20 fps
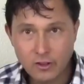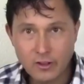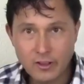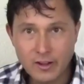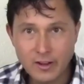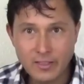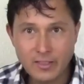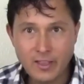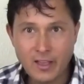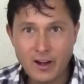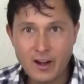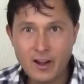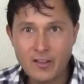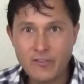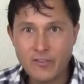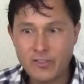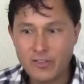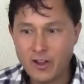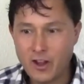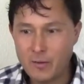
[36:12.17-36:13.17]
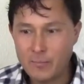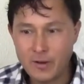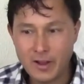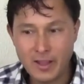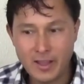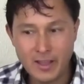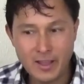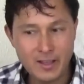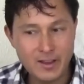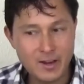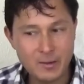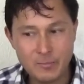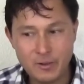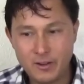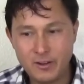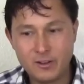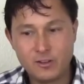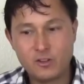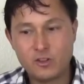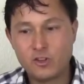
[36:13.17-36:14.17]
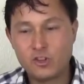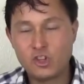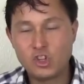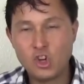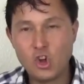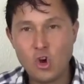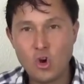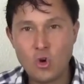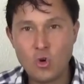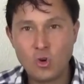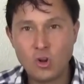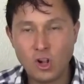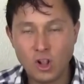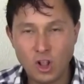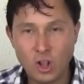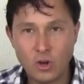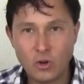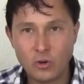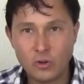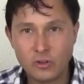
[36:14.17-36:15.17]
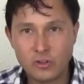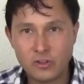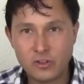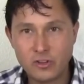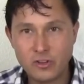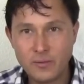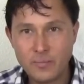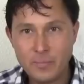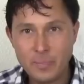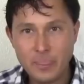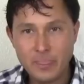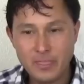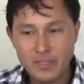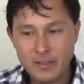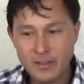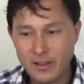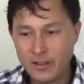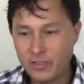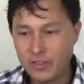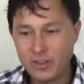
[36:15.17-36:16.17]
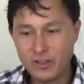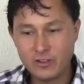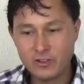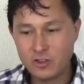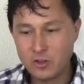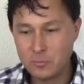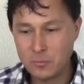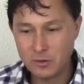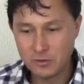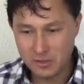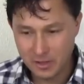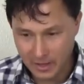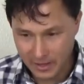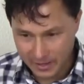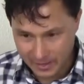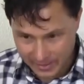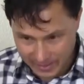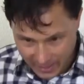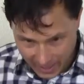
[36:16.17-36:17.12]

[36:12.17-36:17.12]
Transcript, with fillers: looking at that off the top of my head, I mean, it's so close. I think it's almost like a